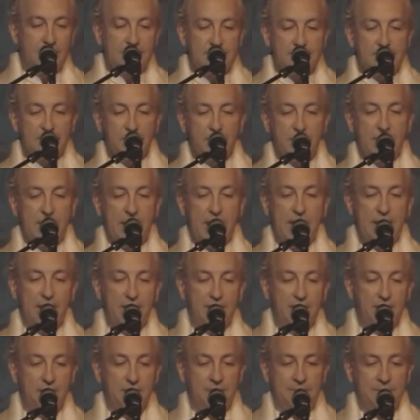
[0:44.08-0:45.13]
this is a
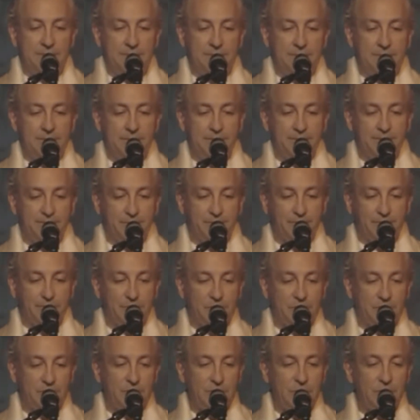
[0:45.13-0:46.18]
brain
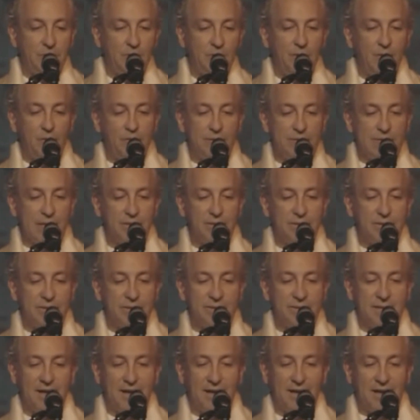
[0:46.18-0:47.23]
without the
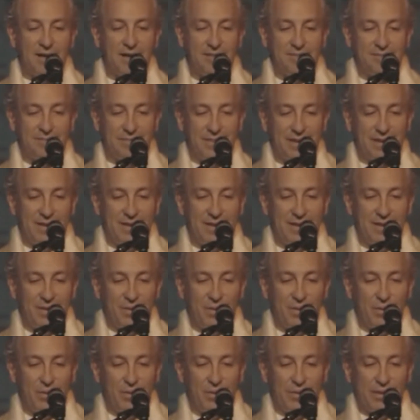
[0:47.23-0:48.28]
skull.
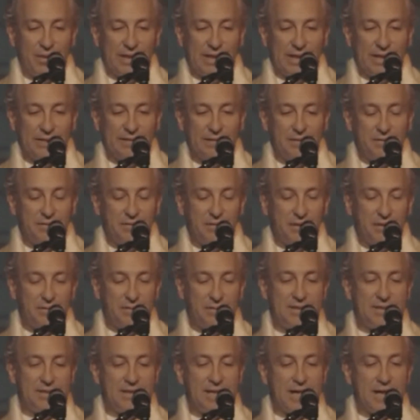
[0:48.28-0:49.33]
We're looking at it
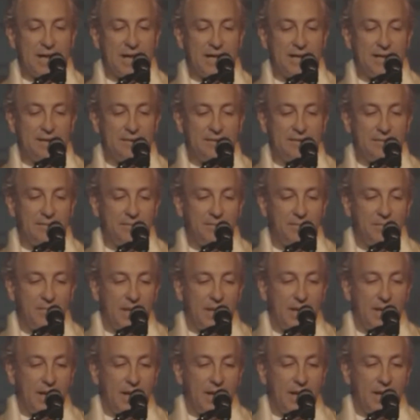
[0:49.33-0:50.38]
from the side,
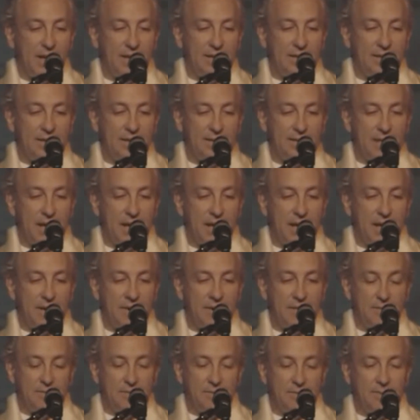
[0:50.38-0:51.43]
and these
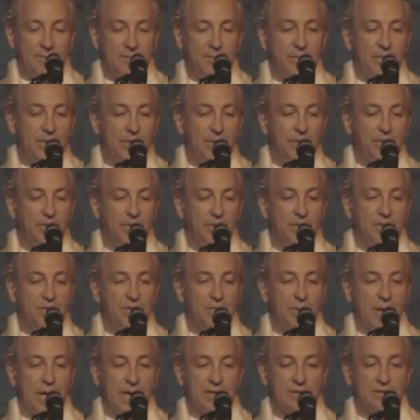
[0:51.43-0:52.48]
are the
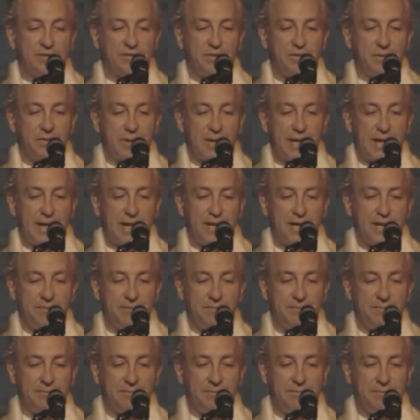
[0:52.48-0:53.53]
different parts of the
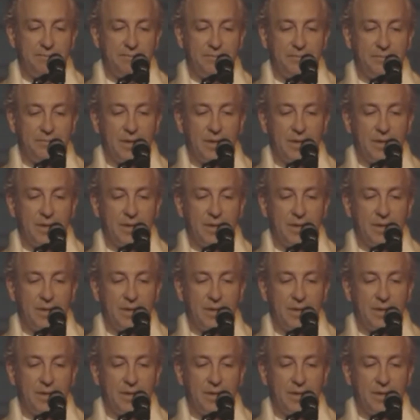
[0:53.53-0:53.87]
brain.